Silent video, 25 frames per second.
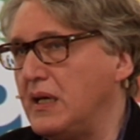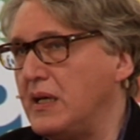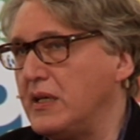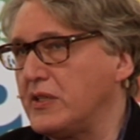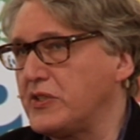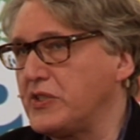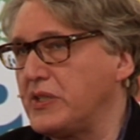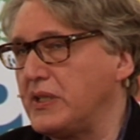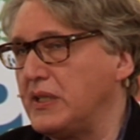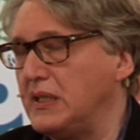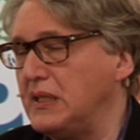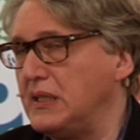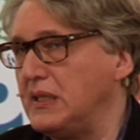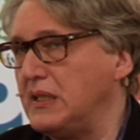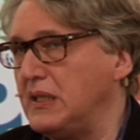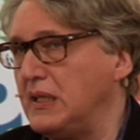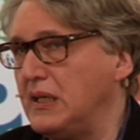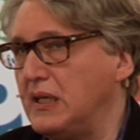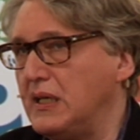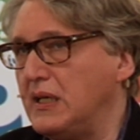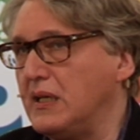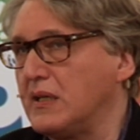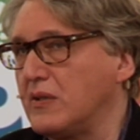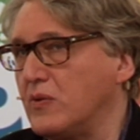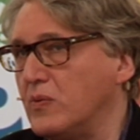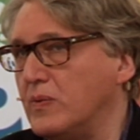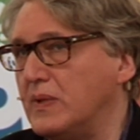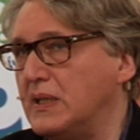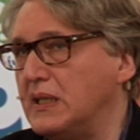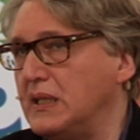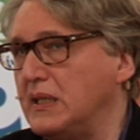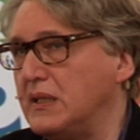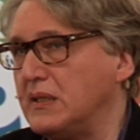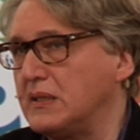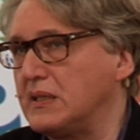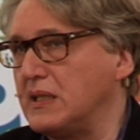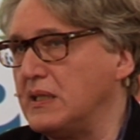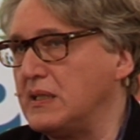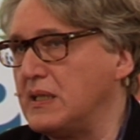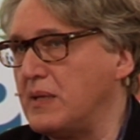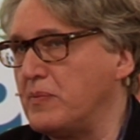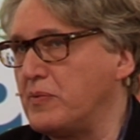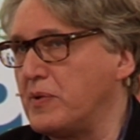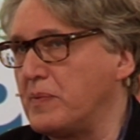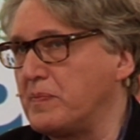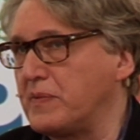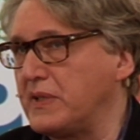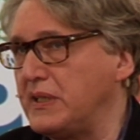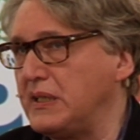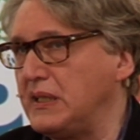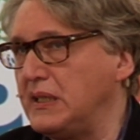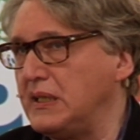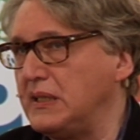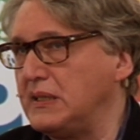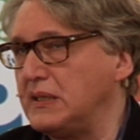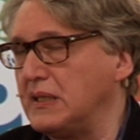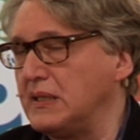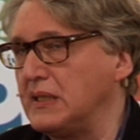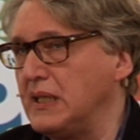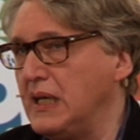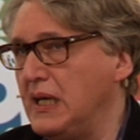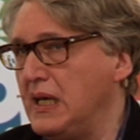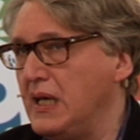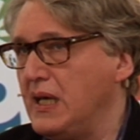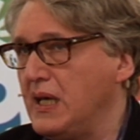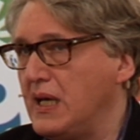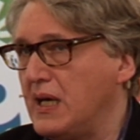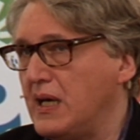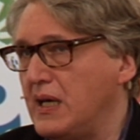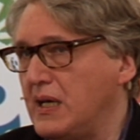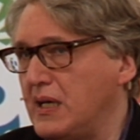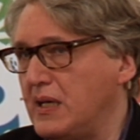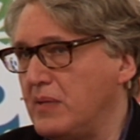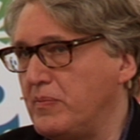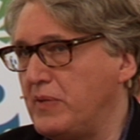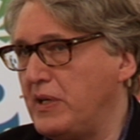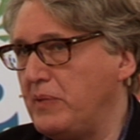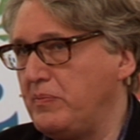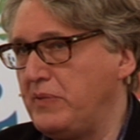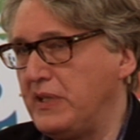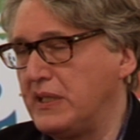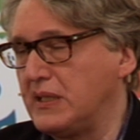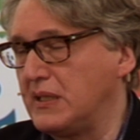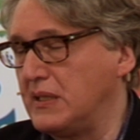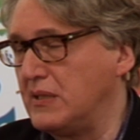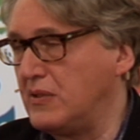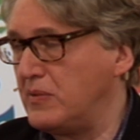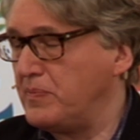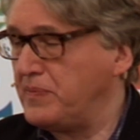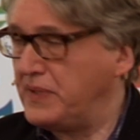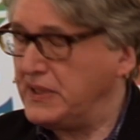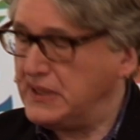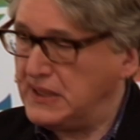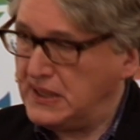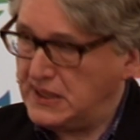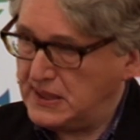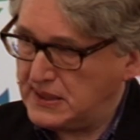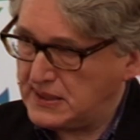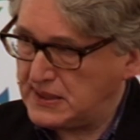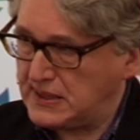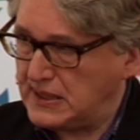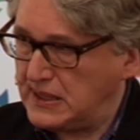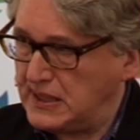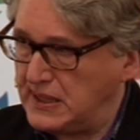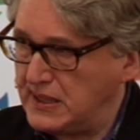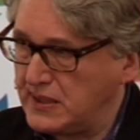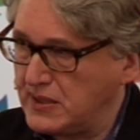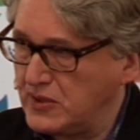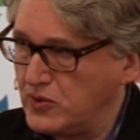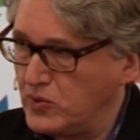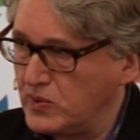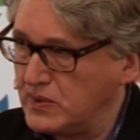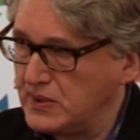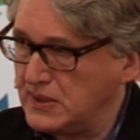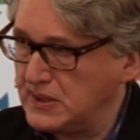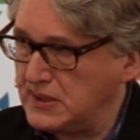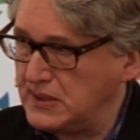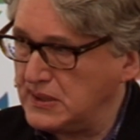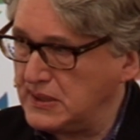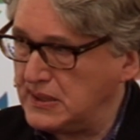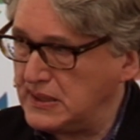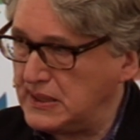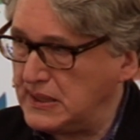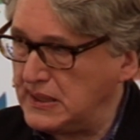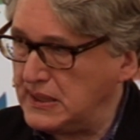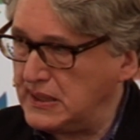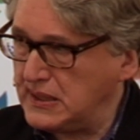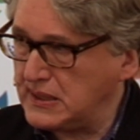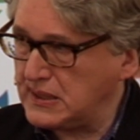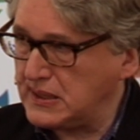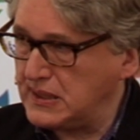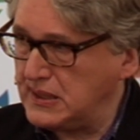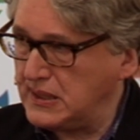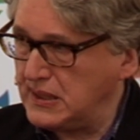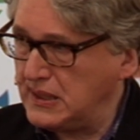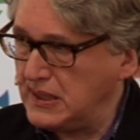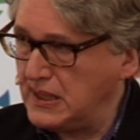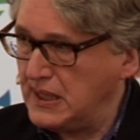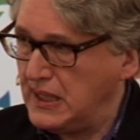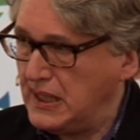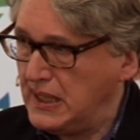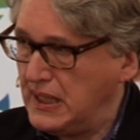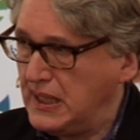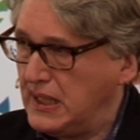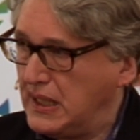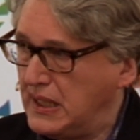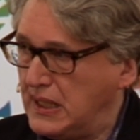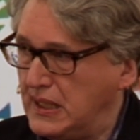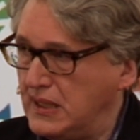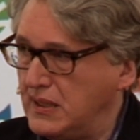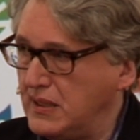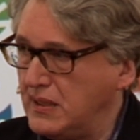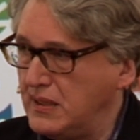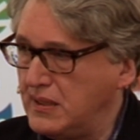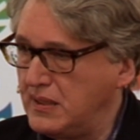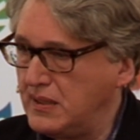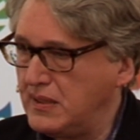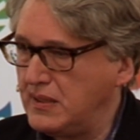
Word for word: actually acquired and appropriated by big companies like Google, like